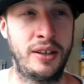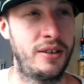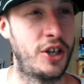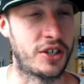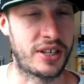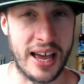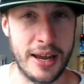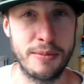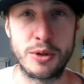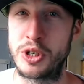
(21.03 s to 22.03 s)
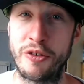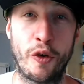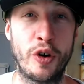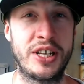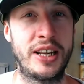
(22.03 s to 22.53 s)
just games, which I've
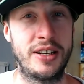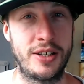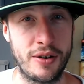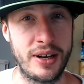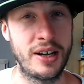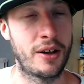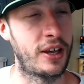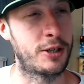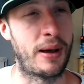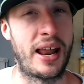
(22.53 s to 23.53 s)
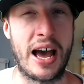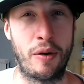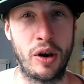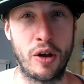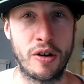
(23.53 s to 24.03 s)
already said they're doing. I think it's about an
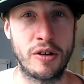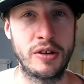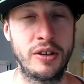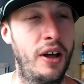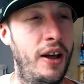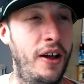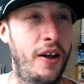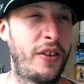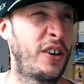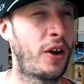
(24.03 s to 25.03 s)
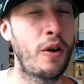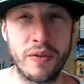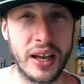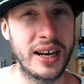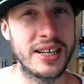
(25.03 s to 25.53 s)
hour long. I don't
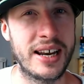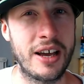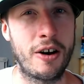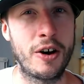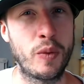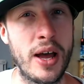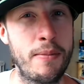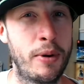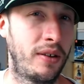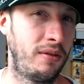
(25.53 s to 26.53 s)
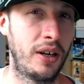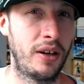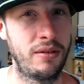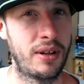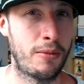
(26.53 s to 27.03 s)
think there's any hardware, but you
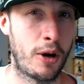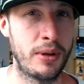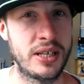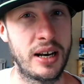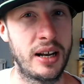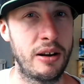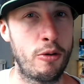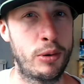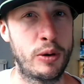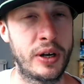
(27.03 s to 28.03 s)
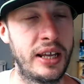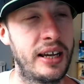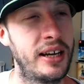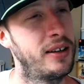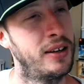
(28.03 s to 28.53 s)
know, they might be telling a little porky
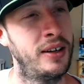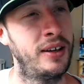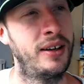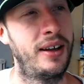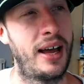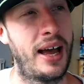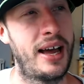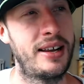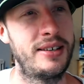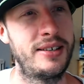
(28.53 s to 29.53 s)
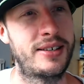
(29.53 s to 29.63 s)
there. And